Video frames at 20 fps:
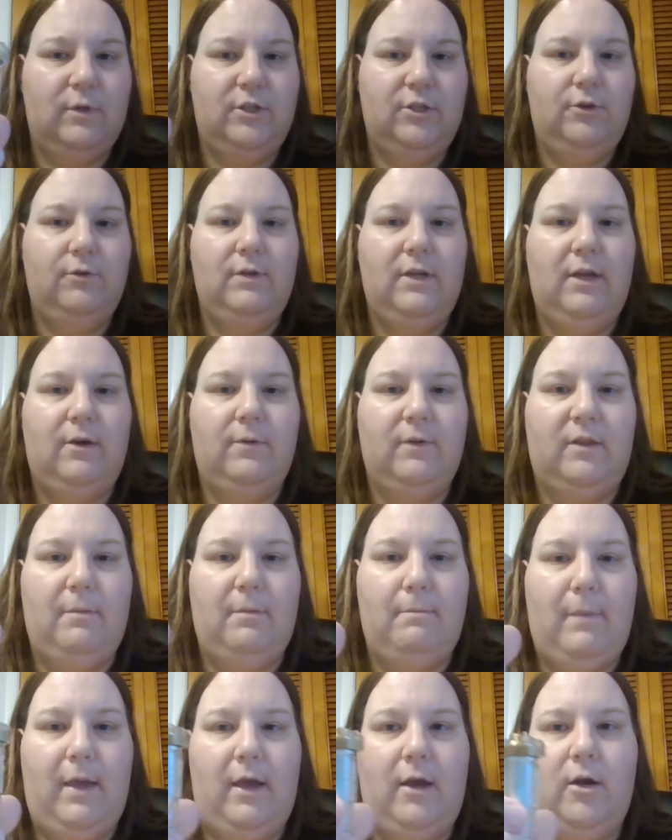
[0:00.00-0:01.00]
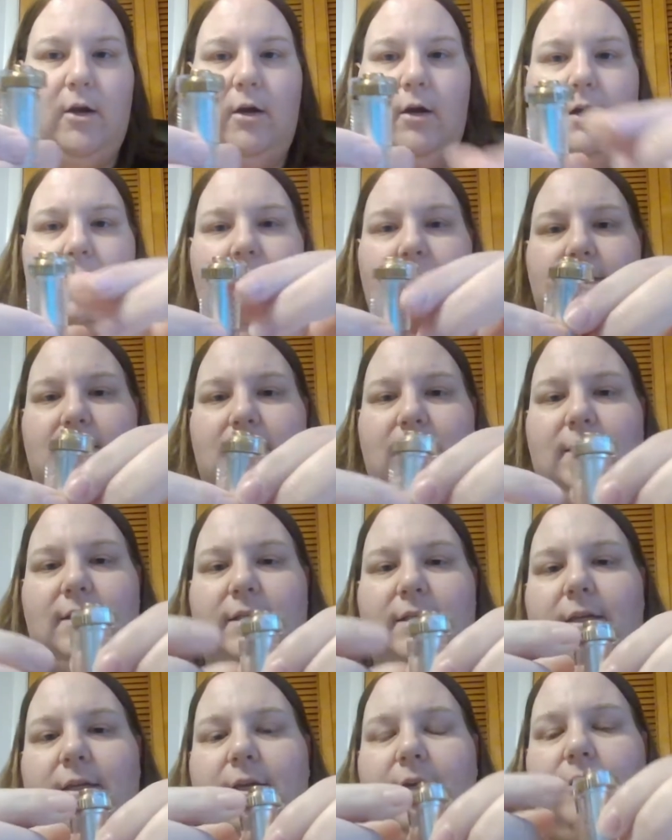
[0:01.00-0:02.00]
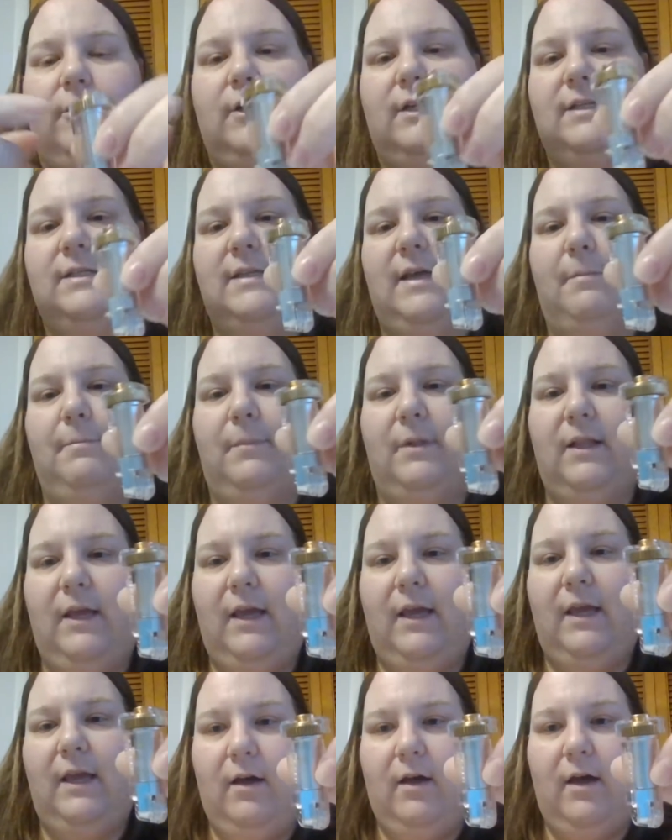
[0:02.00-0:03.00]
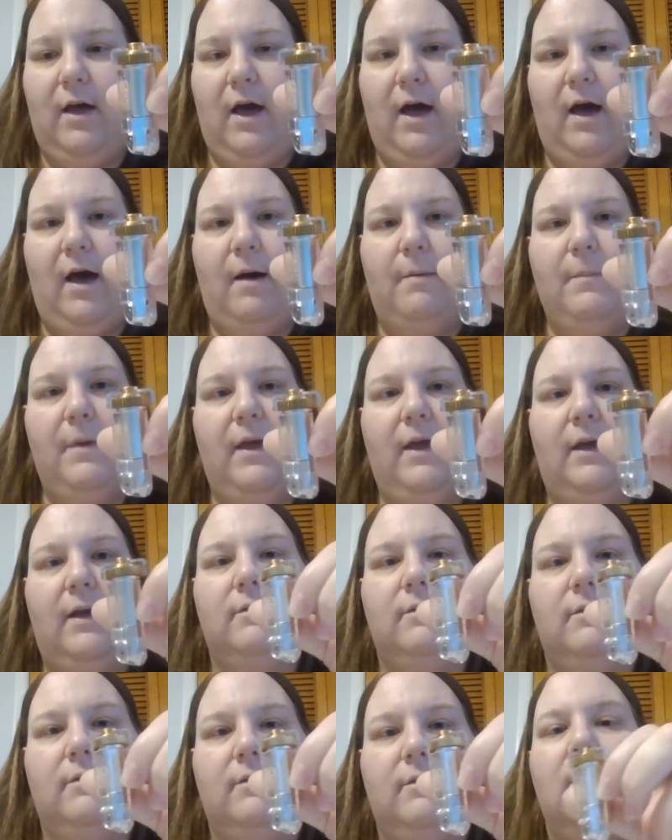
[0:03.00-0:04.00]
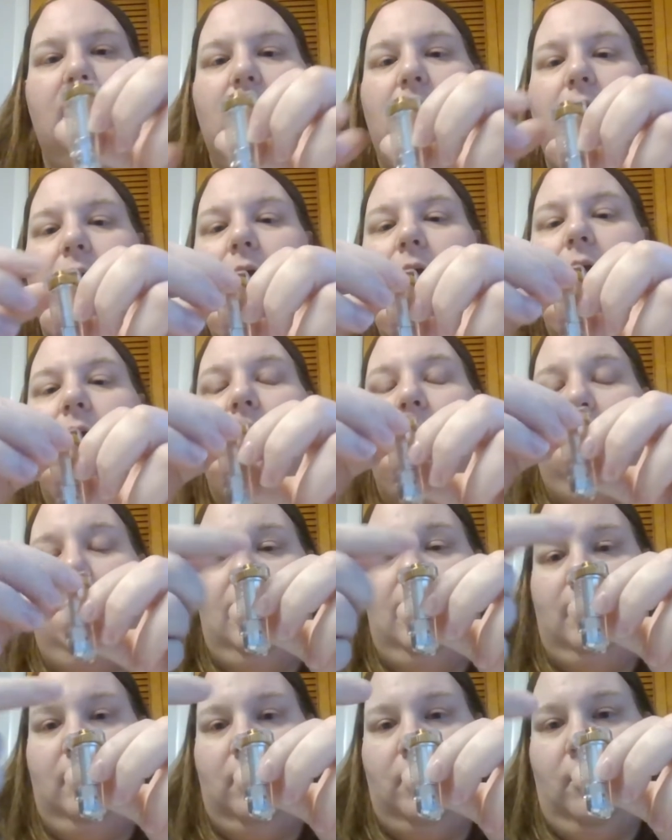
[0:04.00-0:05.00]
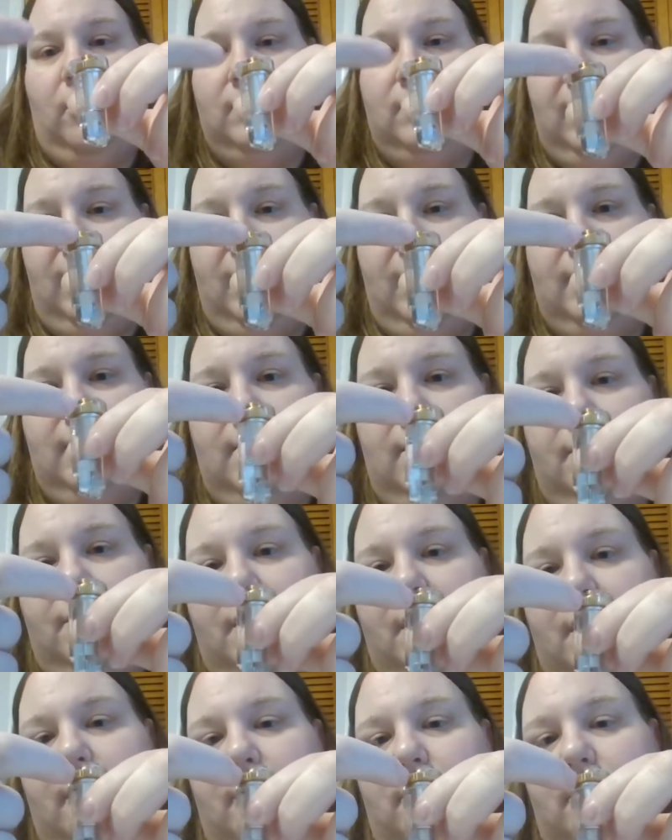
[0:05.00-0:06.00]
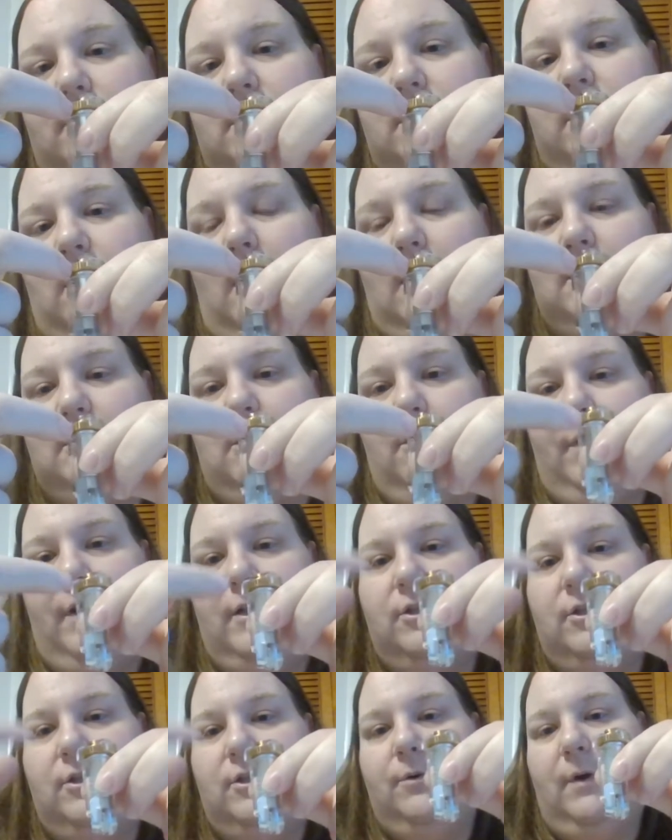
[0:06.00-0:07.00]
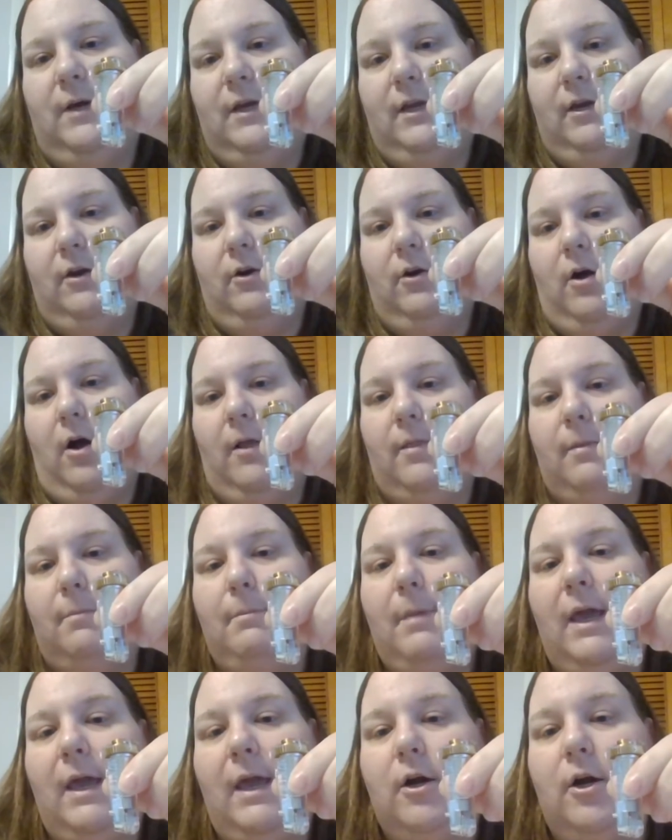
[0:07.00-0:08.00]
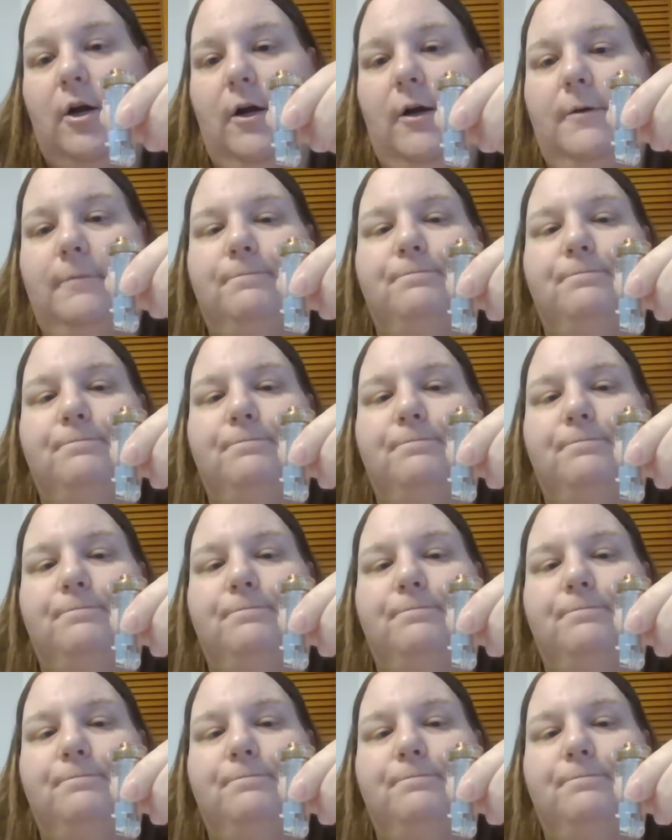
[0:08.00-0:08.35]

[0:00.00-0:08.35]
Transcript: unique with the Maker, is this gear assembly. It goes in, the gear slots go into a gear on the Maker,